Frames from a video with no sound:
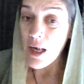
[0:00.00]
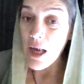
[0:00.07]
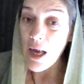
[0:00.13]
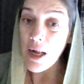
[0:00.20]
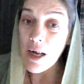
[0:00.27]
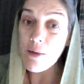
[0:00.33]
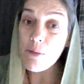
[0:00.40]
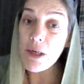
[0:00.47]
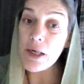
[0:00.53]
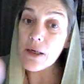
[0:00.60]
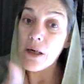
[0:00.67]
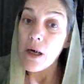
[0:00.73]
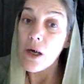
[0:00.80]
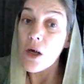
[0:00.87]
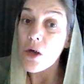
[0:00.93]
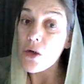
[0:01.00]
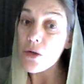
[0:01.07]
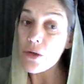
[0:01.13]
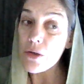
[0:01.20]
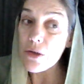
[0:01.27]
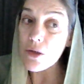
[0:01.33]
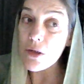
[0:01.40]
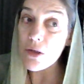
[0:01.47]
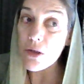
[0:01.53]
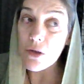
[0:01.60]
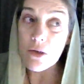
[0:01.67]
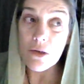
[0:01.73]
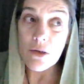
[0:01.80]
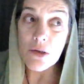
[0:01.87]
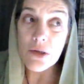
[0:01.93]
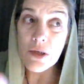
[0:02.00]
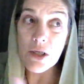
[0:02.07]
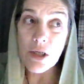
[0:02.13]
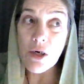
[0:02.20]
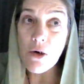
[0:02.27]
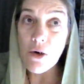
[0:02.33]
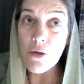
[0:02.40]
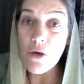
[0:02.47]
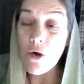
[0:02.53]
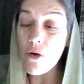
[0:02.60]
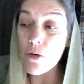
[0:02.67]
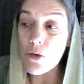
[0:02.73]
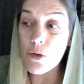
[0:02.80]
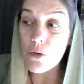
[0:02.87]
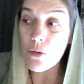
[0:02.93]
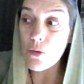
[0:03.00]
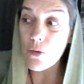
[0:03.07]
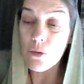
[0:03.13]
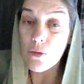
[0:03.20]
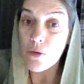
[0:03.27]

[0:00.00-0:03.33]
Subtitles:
And I mean, there are those who,